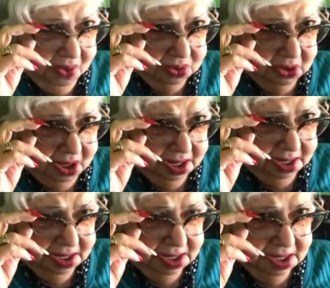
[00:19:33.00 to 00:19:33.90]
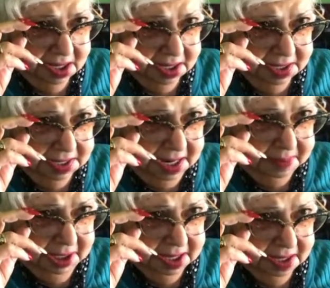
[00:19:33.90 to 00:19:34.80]
Hold on.
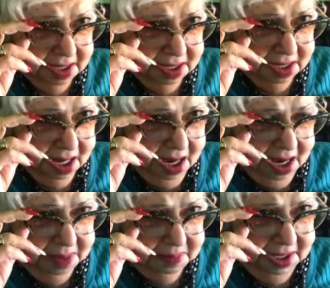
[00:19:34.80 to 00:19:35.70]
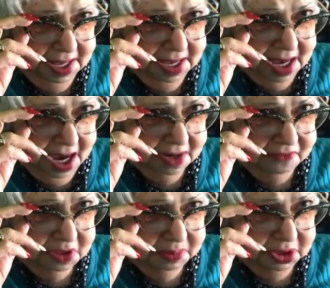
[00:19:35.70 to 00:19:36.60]
Debbie, money out
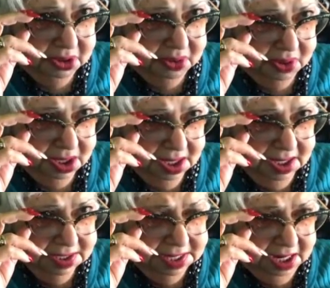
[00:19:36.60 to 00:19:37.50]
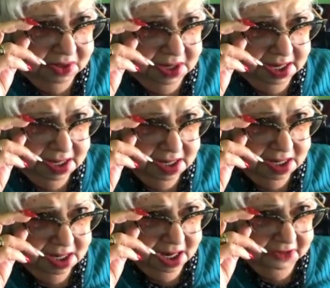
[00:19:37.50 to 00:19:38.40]
of the blue. Terry,
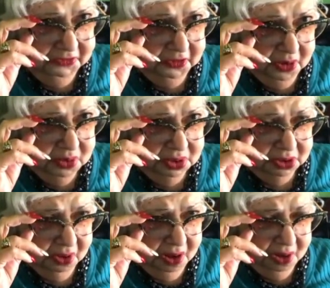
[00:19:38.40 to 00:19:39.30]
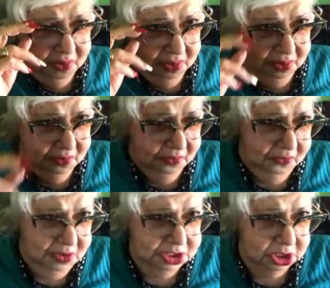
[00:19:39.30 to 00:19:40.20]
a phone call,
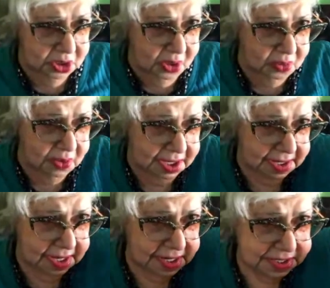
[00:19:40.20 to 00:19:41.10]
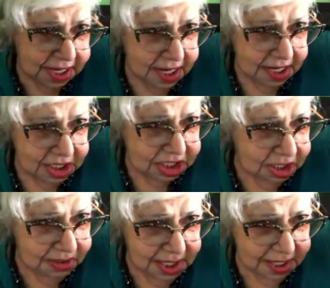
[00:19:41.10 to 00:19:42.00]
voice you don't recognize.
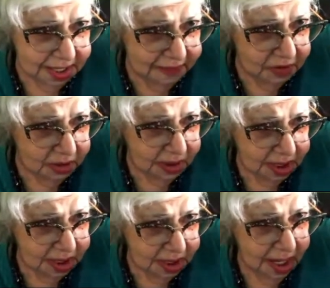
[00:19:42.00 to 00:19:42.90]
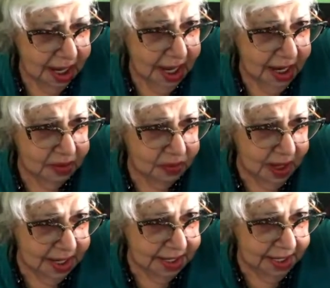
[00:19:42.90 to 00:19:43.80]
Sherry, I love you.
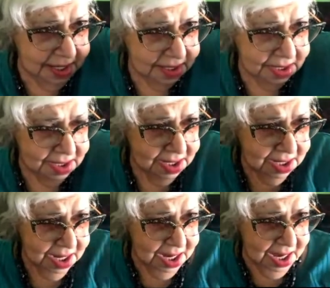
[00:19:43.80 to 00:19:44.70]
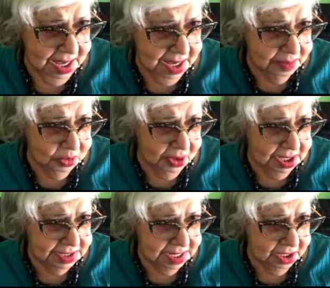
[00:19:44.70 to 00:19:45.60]
Rhonda, I am
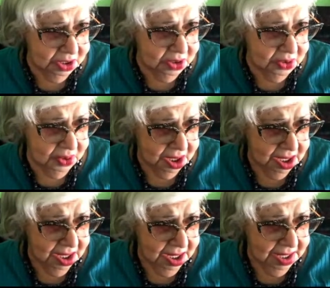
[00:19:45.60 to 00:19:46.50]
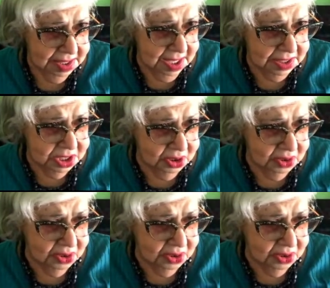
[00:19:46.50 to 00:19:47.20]
going to tell you that